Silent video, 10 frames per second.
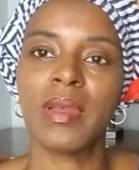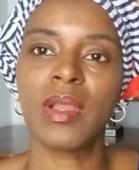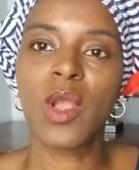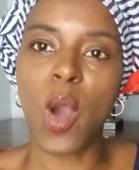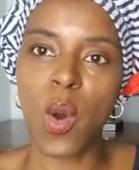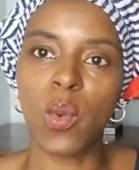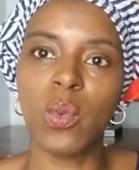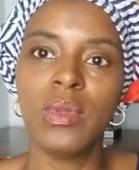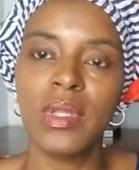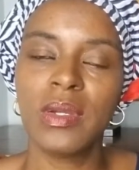
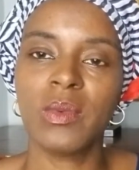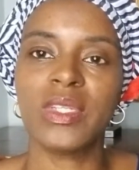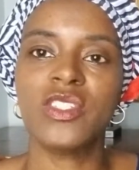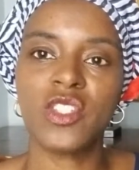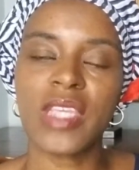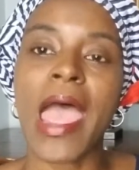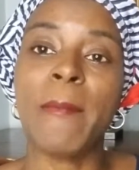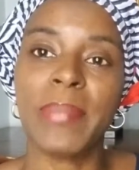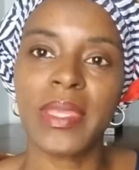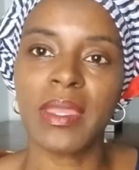goal when
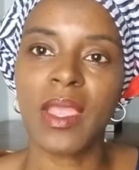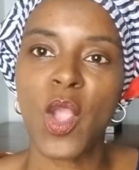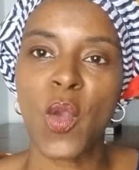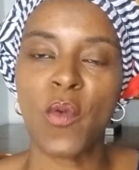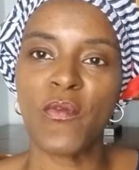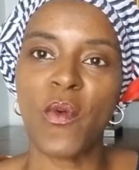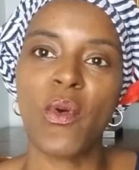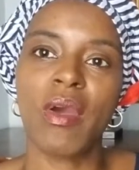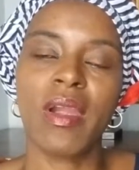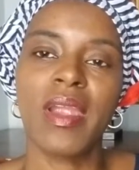shopping
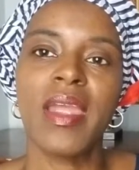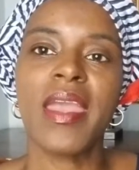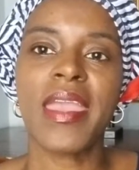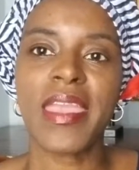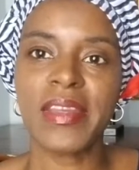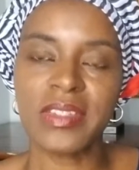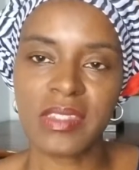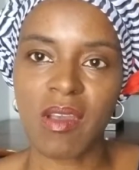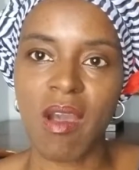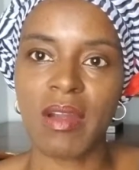for hair
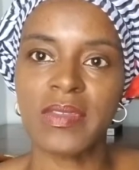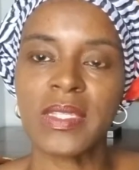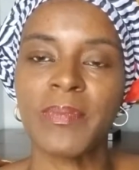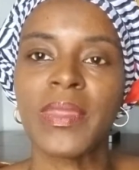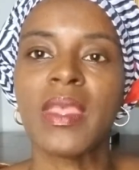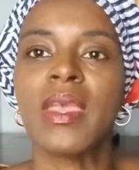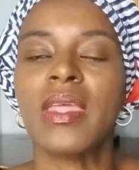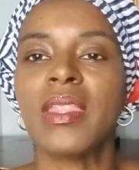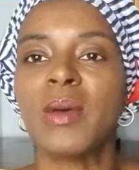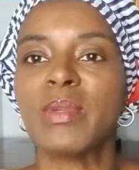scarves.
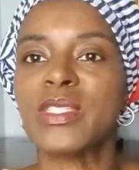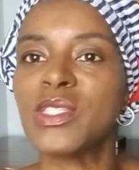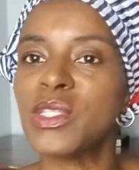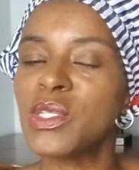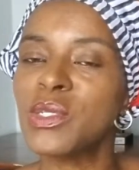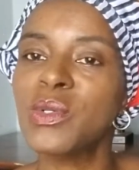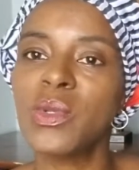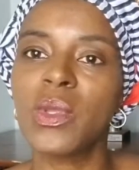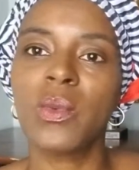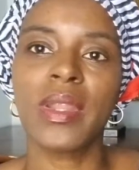Number 2,
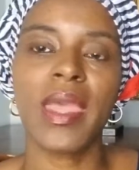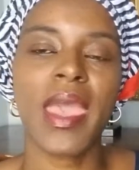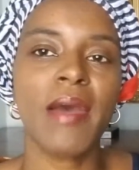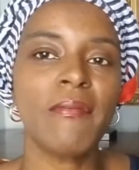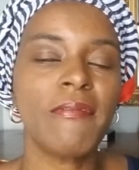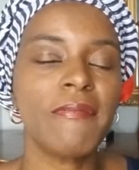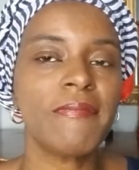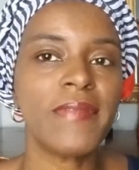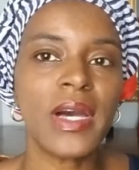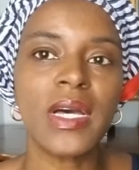you want to have
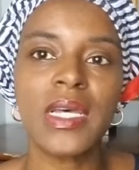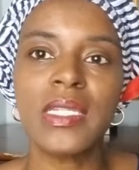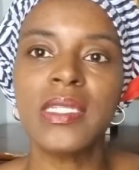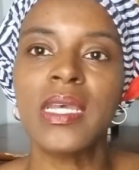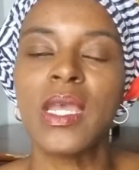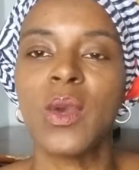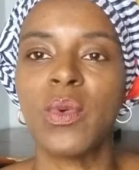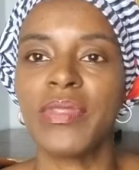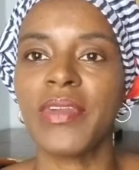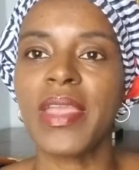fun
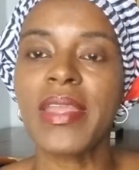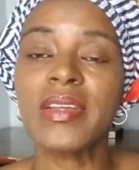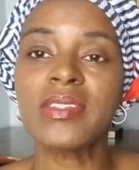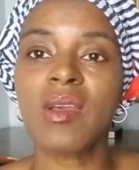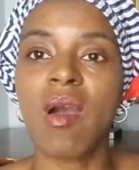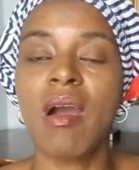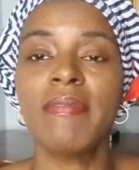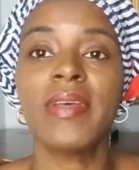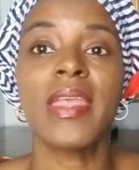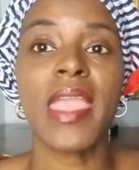with your hair
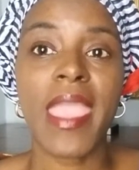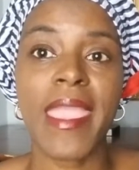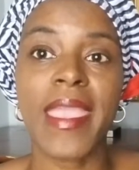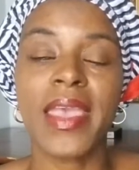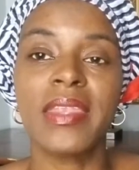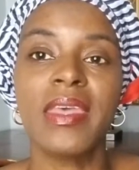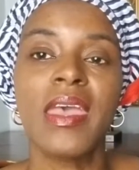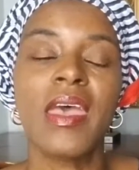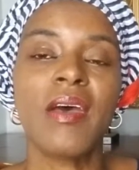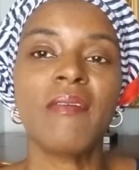scarf and
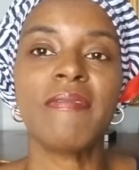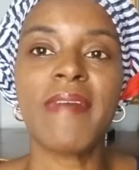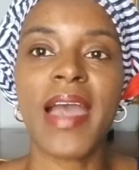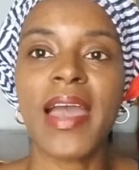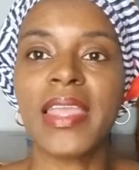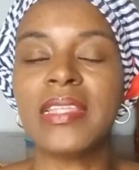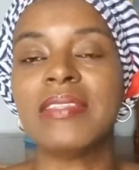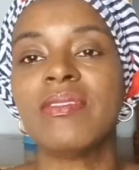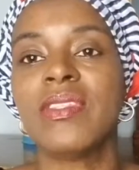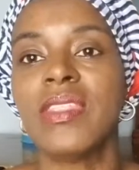find
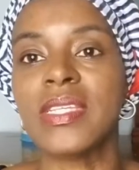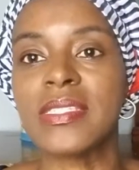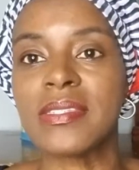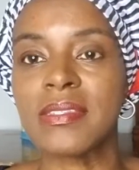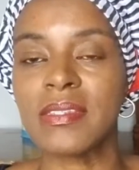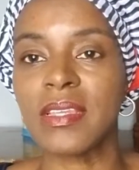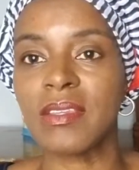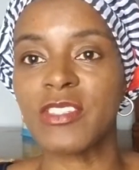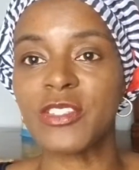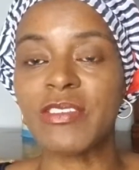the
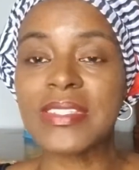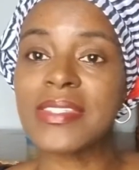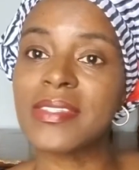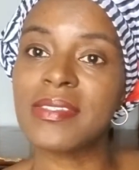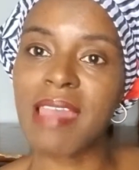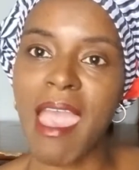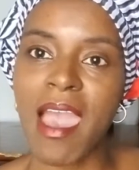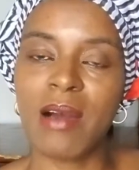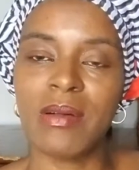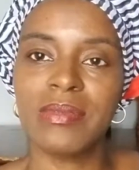certain
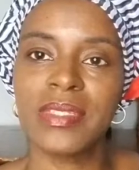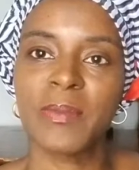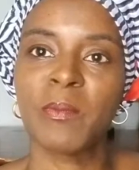styles